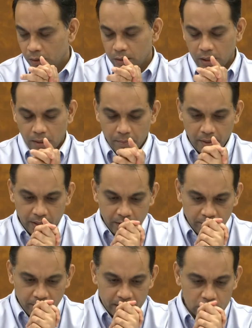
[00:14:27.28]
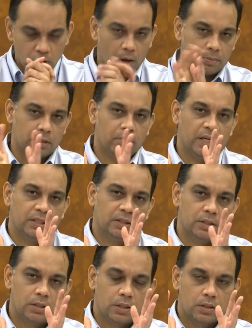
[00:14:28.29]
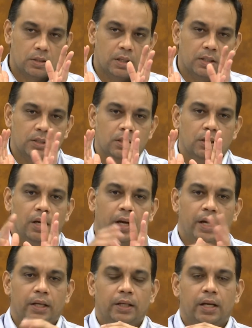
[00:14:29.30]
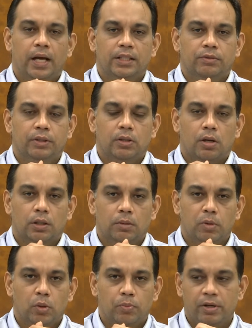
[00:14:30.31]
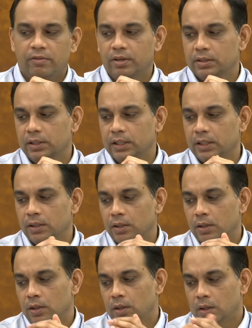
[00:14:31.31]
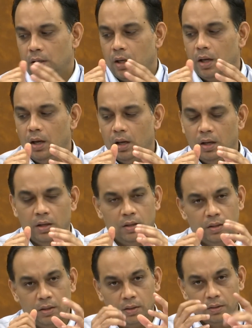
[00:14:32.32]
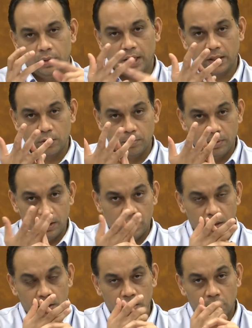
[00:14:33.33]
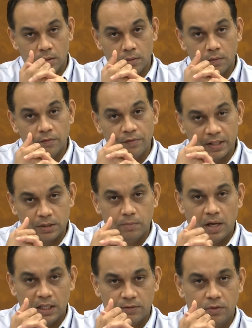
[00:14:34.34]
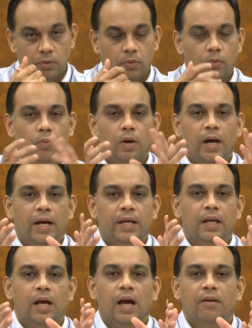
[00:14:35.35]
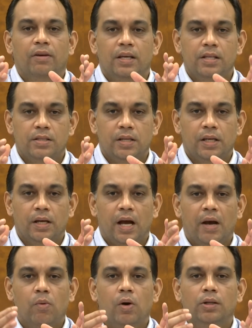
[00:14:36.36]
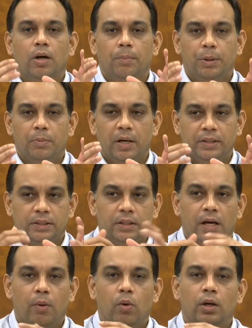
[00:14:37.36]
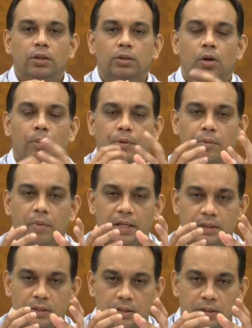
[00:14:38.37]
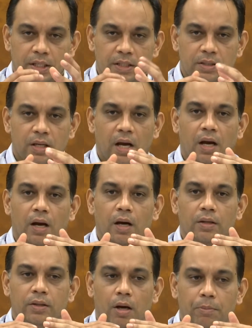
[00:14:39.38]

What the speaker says: are many ways to optimize these heat sinks. And as we talked about previously, that could be fixed mass flow. I have a heat sink, I want to optimize it. I want to optimize in the sense the